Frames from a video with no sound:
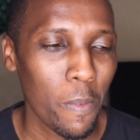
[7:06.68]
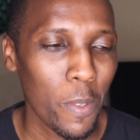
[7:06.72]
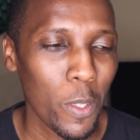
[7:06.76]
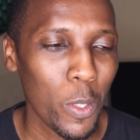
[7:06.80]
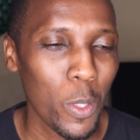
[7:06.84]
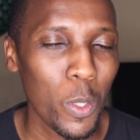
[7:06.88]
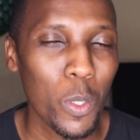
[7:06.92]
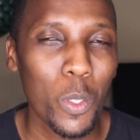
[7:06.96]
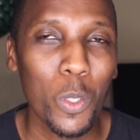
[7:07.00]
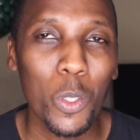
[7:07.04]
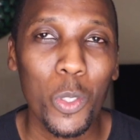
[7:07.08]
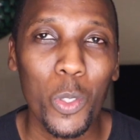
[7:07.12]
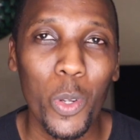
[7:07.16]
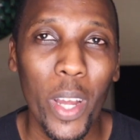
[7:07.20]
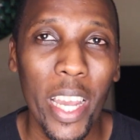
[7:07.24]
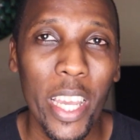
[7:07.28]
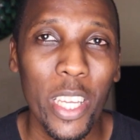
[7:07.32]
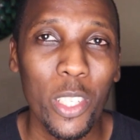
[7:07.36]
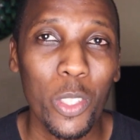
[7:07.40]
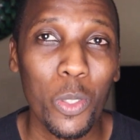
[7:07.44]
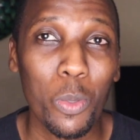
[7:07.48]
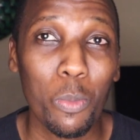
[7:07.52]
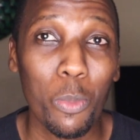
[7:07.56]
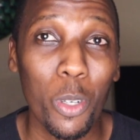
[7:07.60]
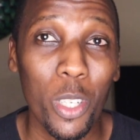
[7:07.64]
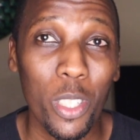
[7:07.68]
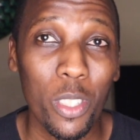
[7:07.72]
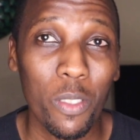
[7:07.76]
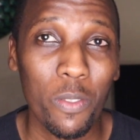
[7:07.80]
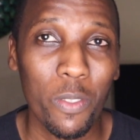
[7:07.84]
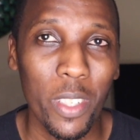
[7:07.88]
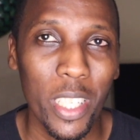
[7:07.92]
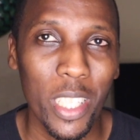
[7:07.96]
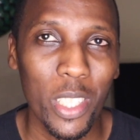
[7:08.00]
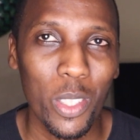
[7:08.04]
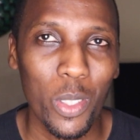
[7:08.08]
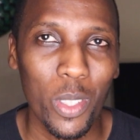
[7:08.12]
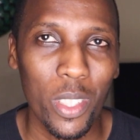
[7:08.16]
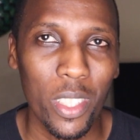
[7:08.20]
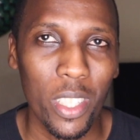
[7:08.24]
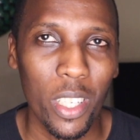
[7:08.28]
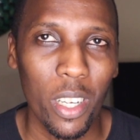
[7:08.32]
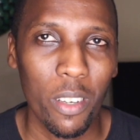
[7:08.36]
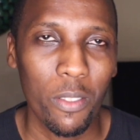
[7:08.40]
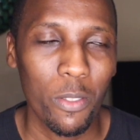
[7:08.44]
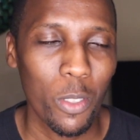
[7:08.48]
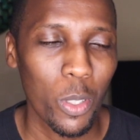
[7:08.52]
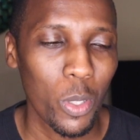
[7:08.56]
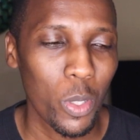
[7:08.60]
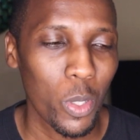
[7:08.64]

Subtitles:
you try to motivate yourself,